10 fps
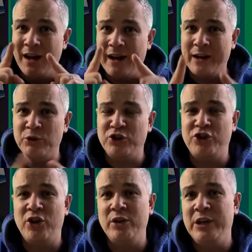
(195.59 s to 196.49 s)
and I will
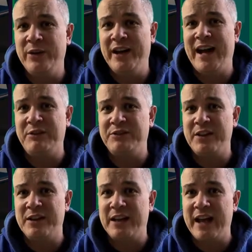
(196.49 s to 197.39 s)
show you it after
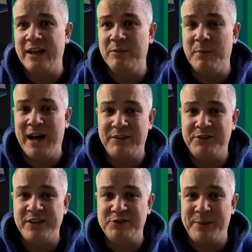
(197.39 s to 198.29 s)
the game,
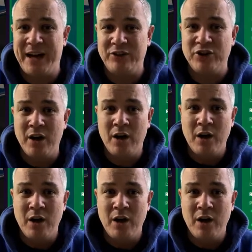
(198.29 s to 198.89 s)
after this match,